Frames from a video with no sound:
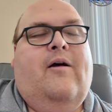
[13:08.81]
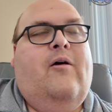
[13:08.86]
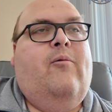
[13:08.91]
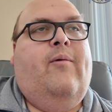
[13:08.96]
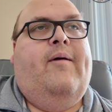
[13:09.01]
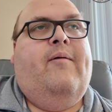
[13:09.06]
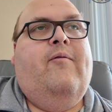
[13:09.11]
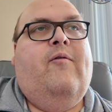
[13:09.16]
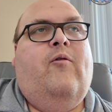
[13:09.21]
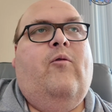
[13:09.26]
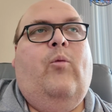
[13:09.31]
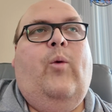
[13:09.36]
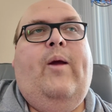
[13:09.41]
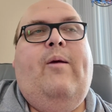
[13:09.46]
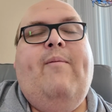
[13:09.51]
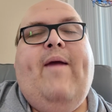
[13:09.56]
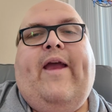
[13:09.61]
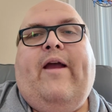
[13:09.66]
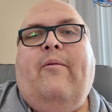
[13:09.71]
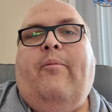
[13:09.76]
We
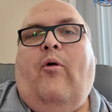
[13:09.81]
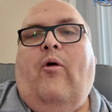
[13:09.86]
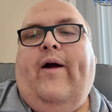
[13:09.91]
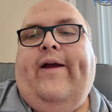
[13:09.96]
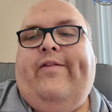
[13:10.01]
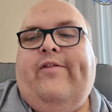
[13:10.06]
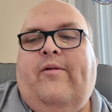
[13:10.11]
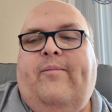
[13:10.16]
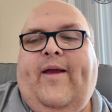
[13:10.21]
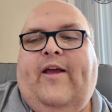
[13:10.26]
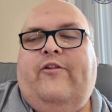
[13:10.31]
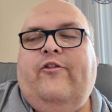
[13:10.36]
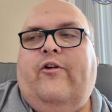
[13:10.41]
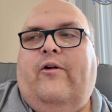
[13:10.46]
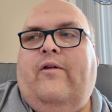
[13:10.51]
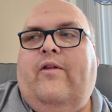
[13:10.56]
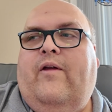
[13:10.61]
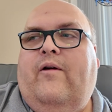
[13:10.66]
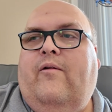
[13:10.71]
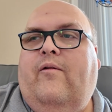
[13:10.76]
make a point to make
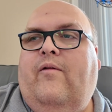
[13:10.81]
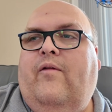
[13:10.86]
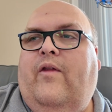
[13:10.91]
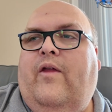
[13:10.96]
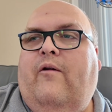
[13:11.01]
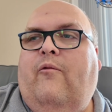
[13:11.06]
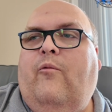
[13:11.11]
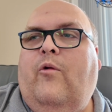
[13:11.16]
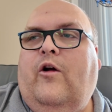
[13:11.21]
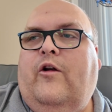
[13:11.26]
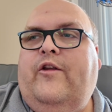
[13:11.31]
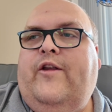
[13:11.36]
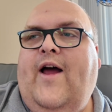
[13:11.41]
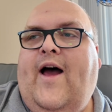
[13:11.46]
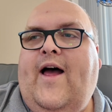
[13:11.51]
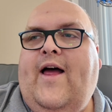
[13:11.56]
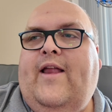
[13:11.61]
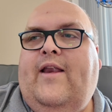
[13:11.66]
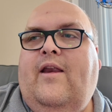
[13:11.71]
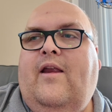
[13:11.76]
sure that we're
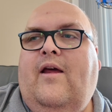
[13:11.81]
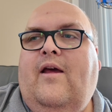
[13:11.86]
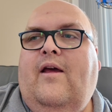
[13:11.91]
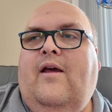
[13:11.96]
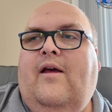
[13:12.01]
done